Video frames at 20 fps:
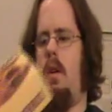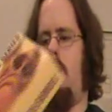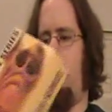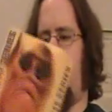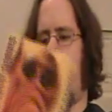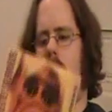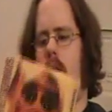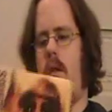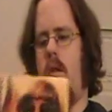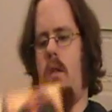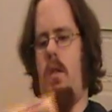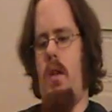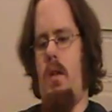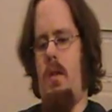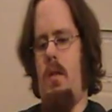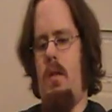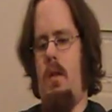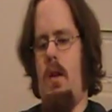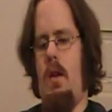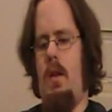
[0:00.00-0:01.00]
Uh,
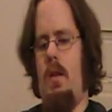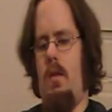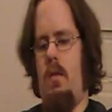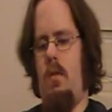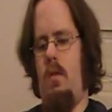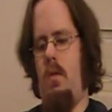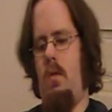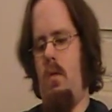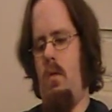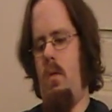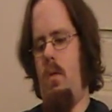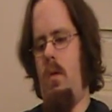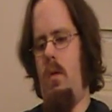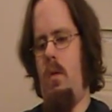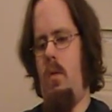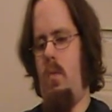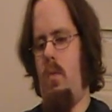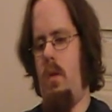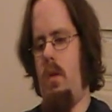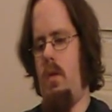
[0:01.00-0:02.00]
okay, getting to
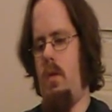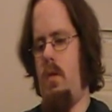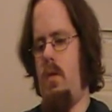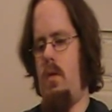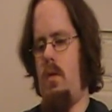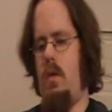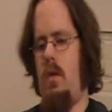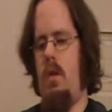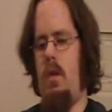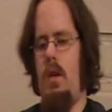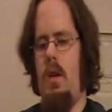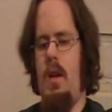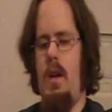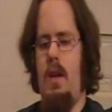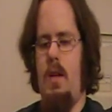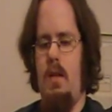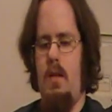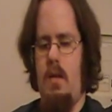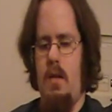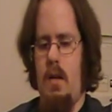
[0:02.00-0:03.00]
what you're going to
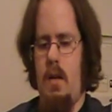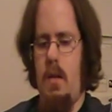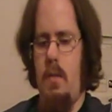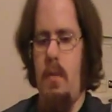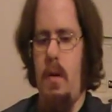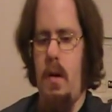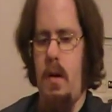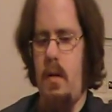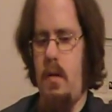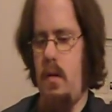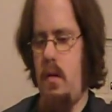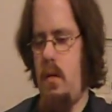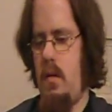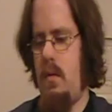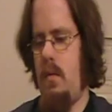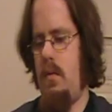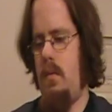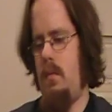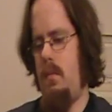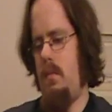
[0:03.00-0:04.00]
get inside the box.